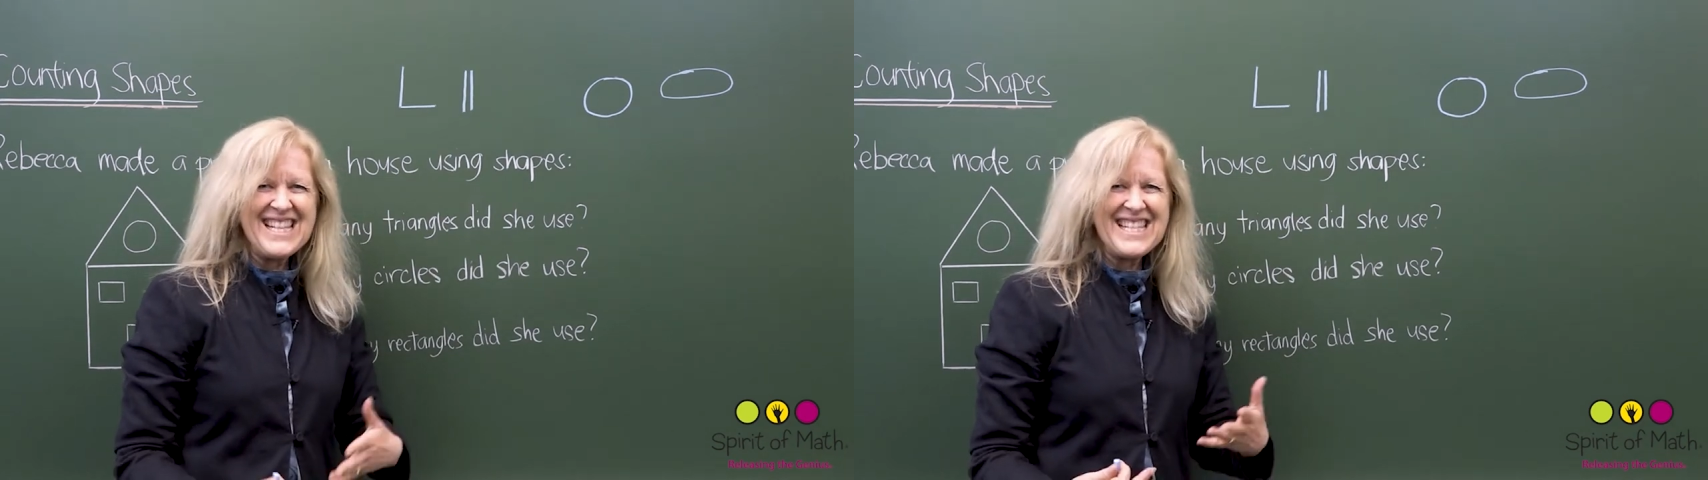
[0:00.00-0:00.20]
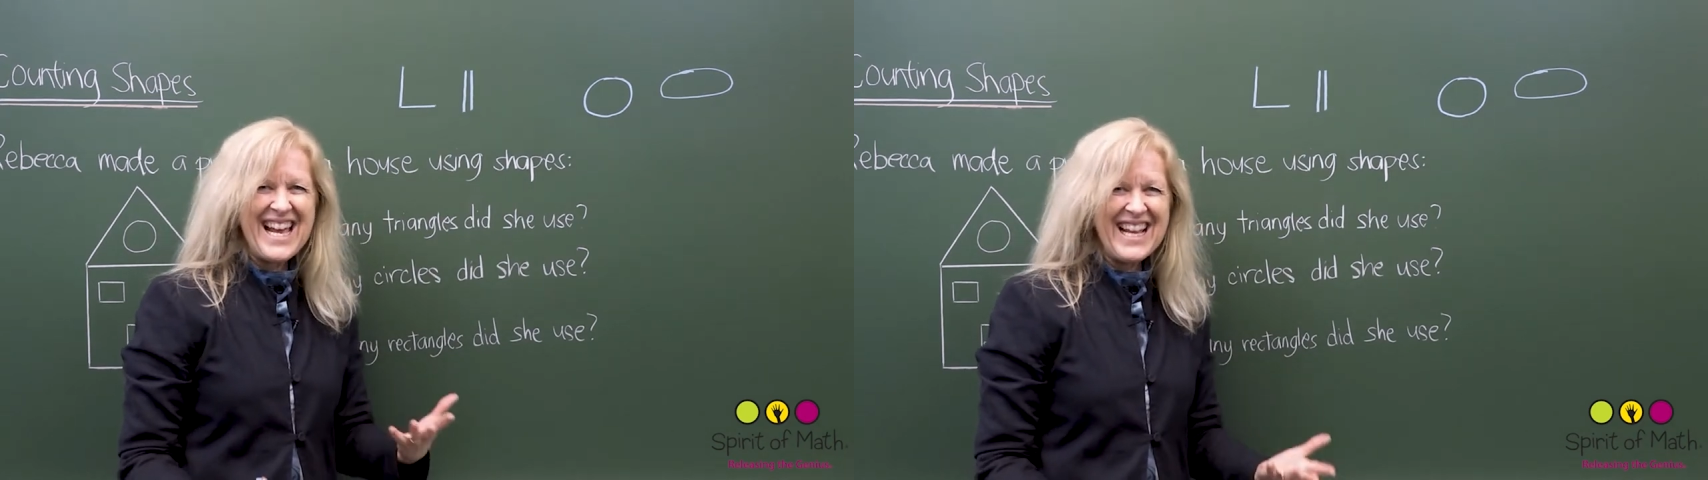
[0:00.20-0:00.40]

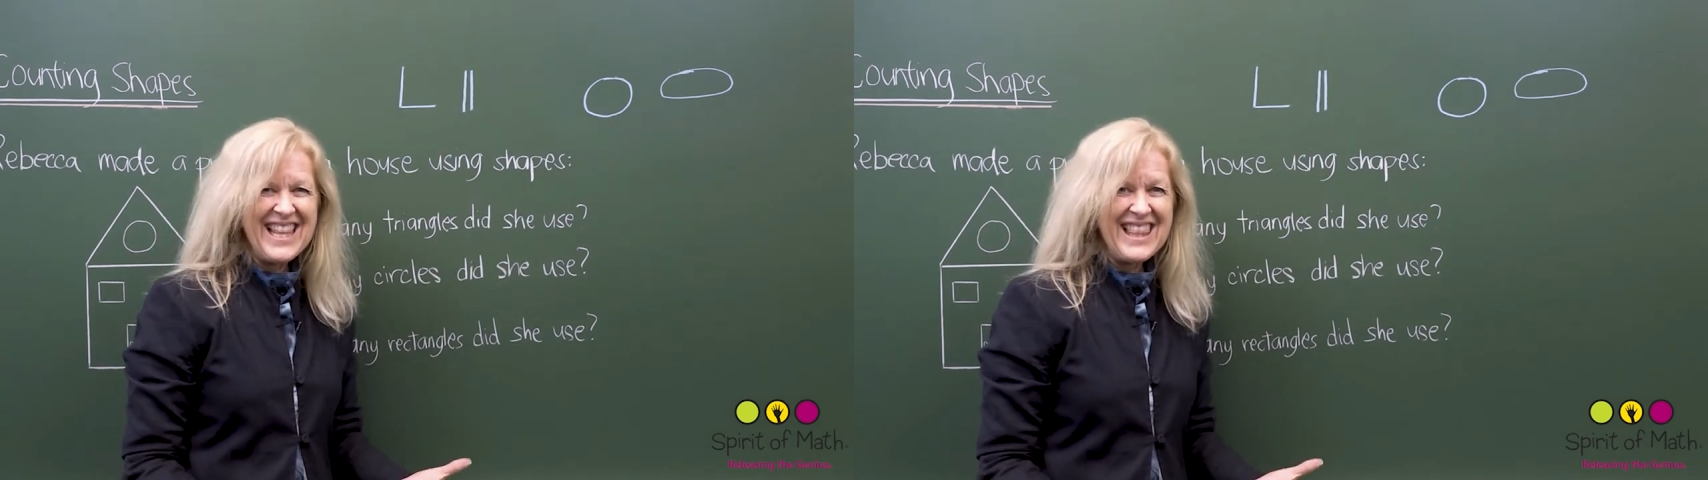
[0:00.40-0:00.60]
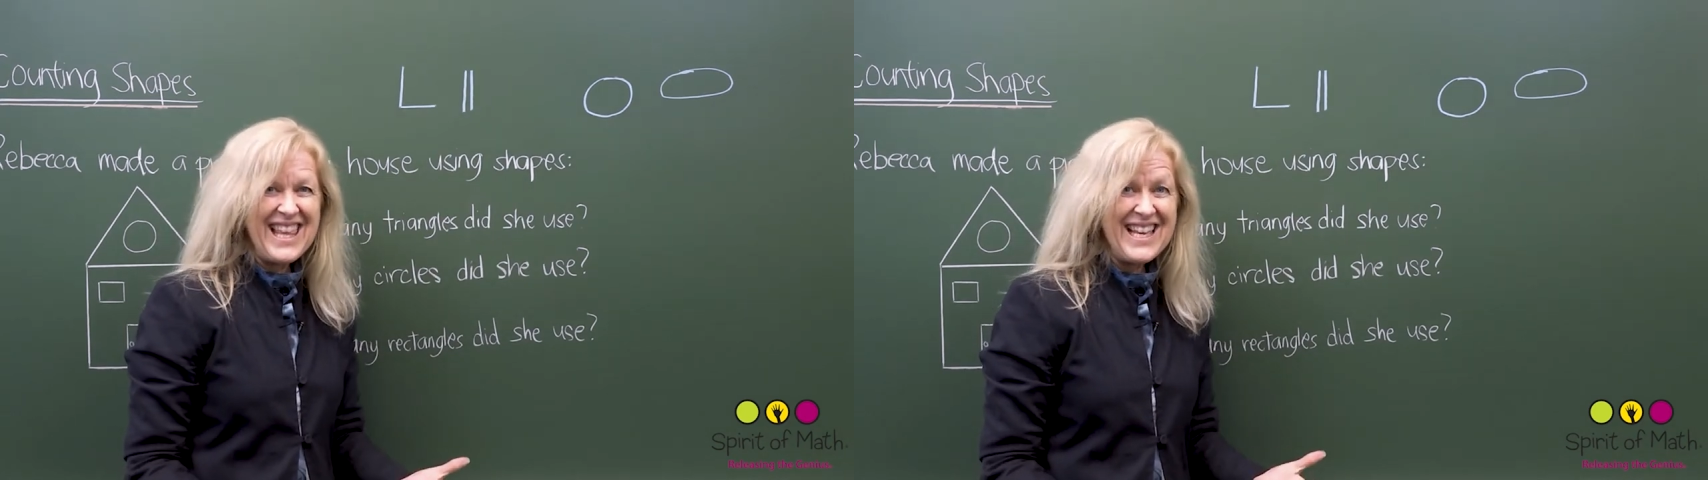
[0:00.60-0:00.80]

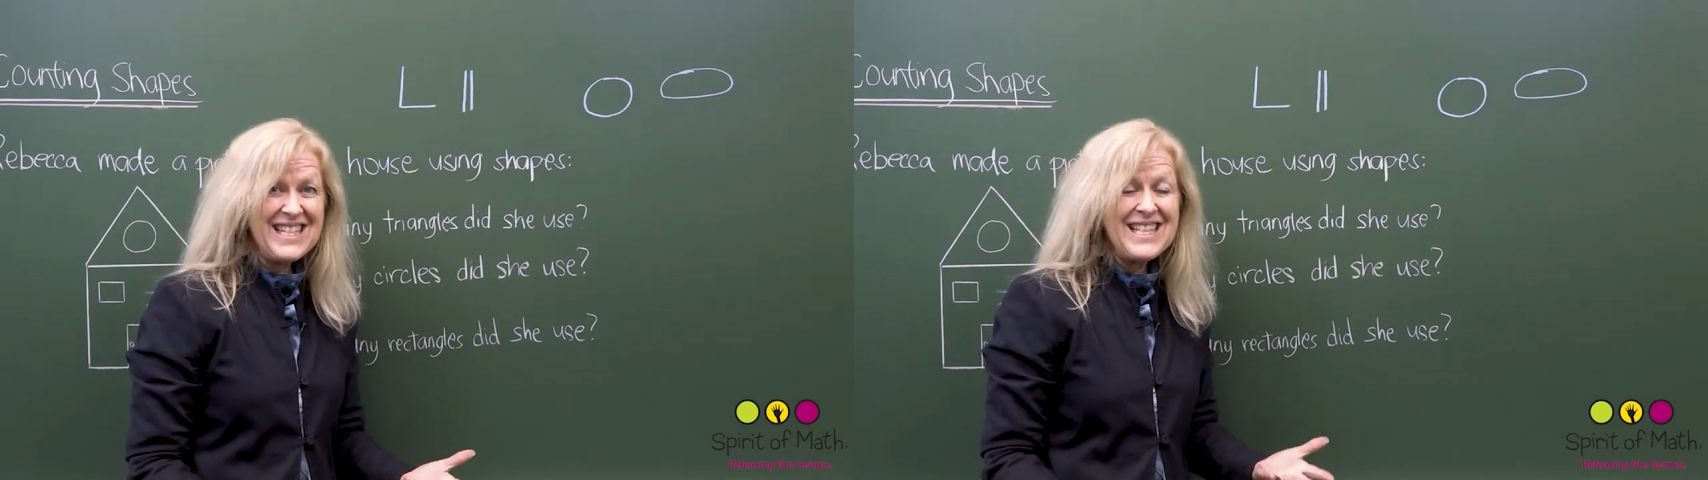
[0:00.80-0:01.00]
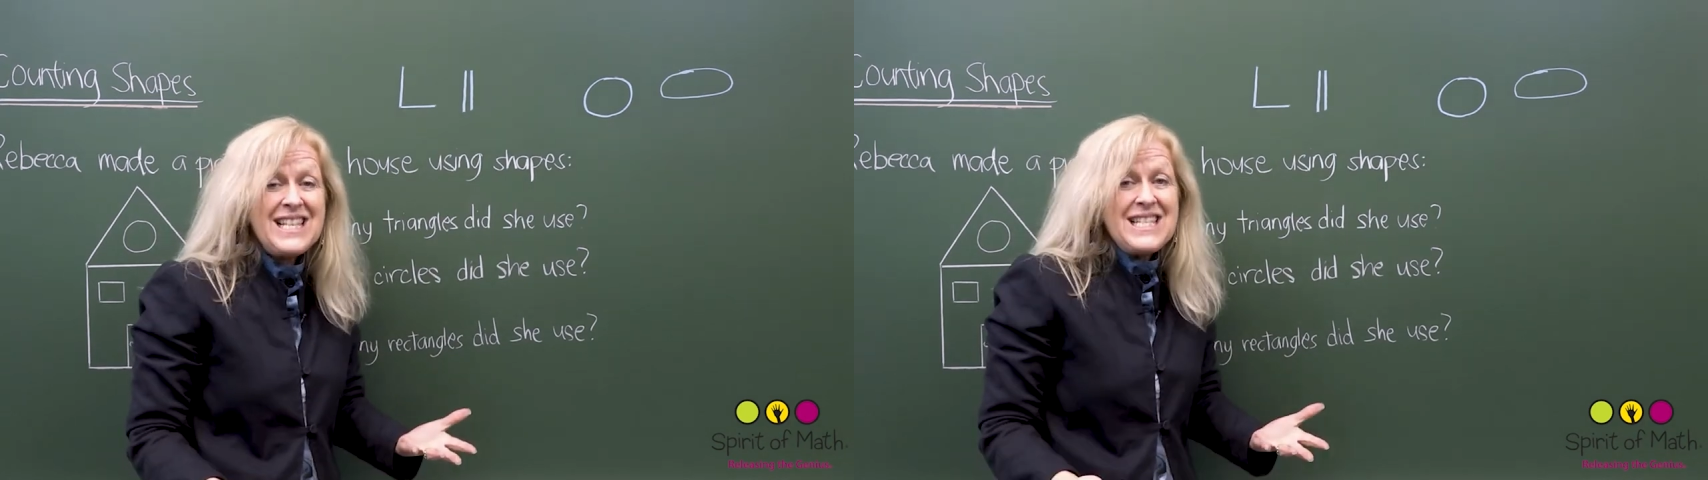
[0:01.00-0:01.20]
second thing is they